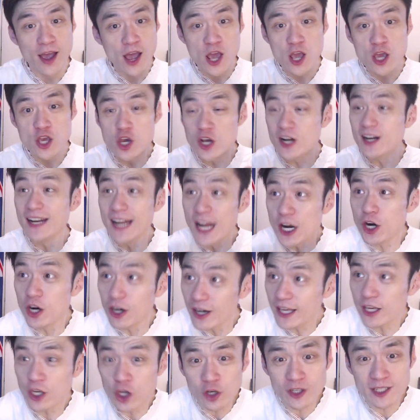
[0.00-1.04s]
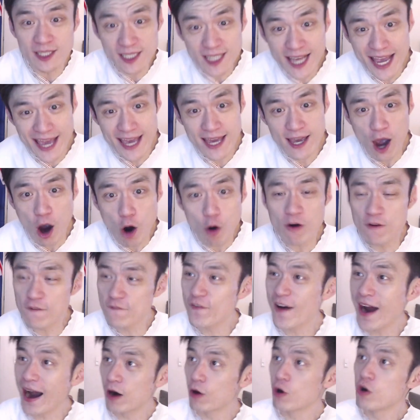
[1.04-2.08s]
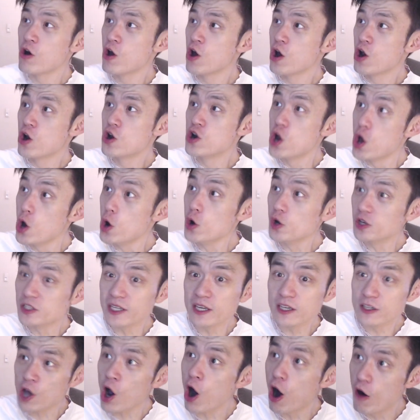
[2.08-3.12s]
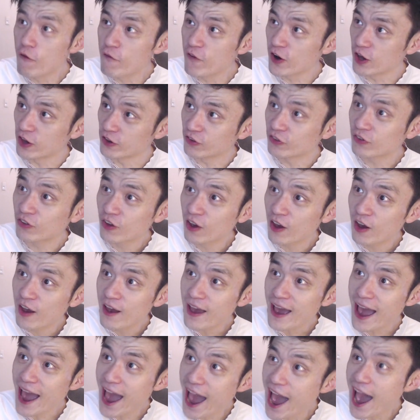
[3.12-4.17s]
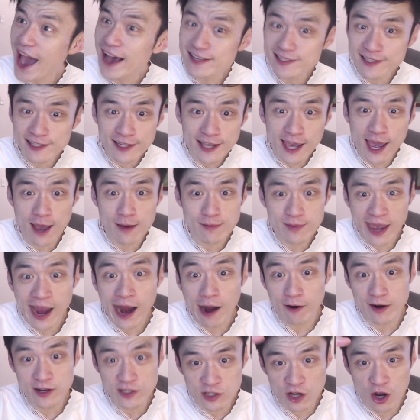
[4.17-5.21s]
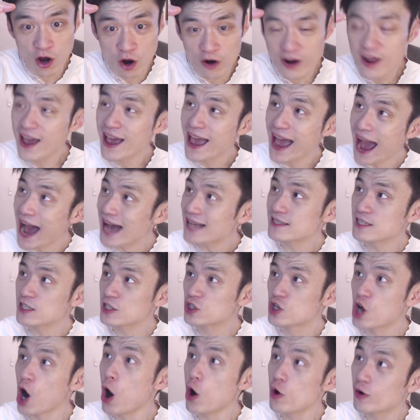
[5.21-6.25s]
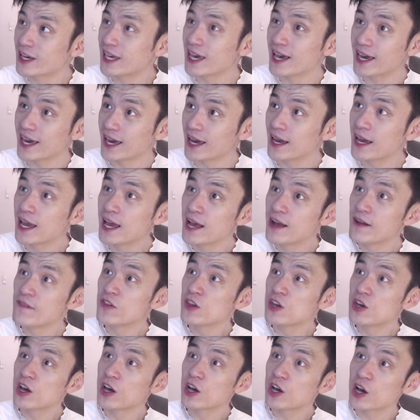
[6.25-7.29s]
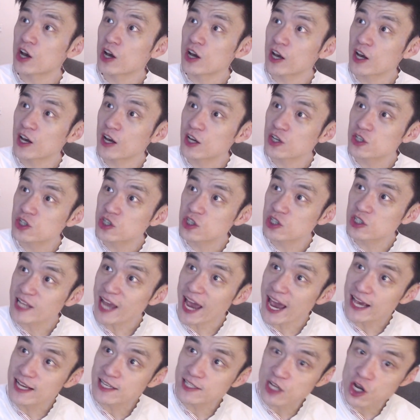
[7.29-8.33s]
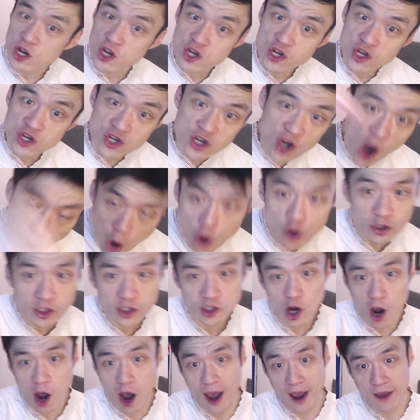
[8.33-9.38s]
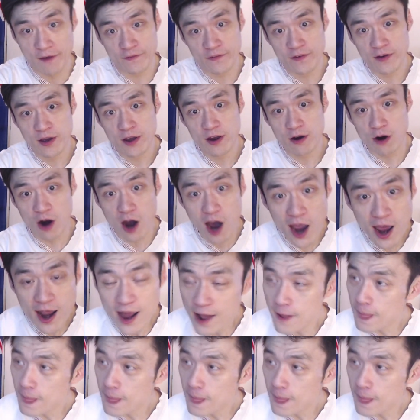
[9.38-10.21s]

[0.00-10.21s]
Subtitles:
You literally could see Owen Farrell losing confidence as the game carries on, as his goal kicking takes a nosedive, right?